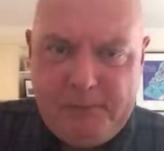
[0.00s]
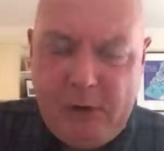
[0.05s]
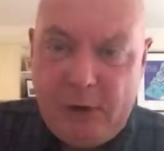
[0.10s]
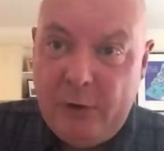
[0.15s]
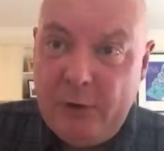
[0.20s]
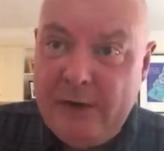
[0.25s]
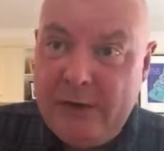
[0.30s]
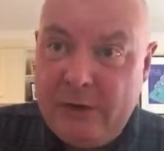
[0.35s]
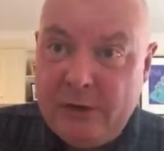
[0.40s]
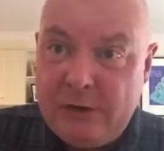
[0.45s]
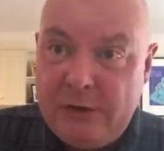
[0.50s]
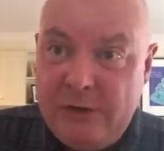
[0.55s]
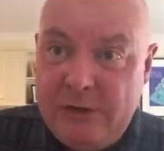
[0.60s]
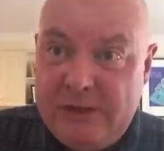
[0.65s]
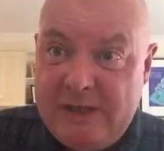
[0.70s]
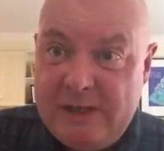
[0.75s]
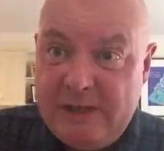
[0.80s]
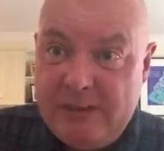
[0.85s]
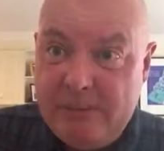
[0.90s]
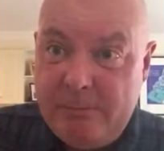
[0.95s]
Oh, and they've got two
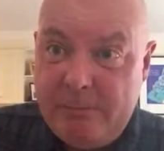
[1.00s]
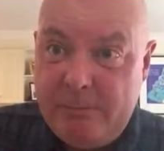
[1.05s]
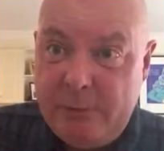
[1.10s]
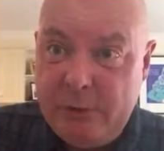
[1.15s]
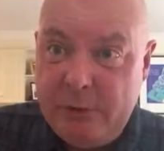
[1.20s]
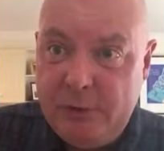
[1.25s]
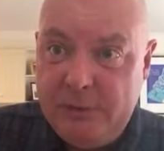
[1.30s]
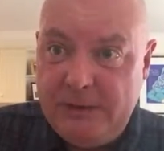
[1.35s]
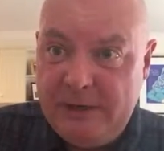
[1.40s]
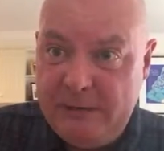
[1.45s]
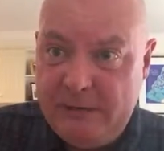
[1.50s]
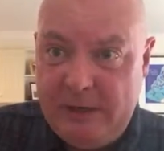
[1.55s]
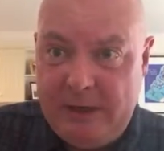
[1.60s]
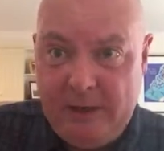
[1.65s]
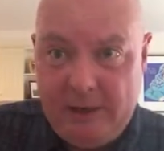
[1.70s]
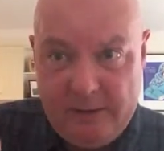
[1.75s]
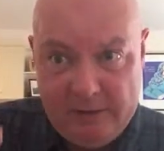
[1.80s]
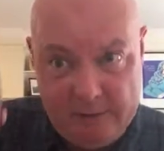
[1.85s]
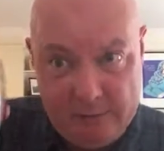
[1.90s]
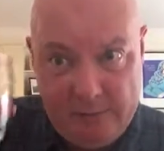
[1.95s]
sets of boobs.
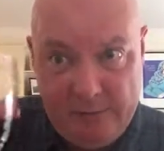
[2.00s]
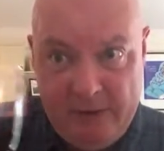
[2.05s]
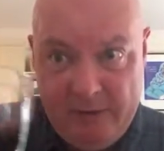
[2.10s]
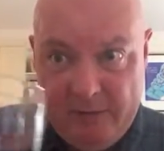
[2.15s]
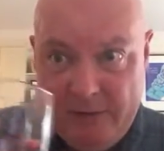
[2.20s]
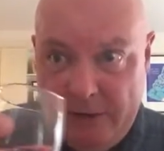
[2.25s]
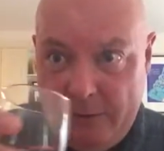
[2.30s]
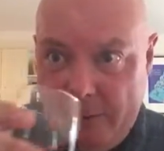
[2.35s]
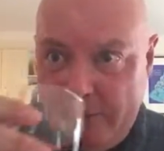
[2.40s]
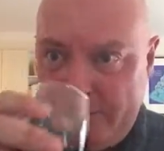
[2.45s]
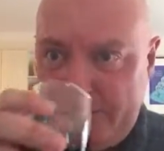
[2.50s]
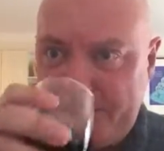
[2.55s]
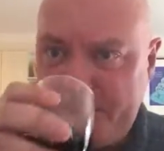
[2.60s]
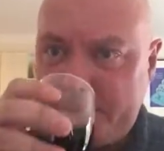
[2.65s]
Yeah, so we better have another.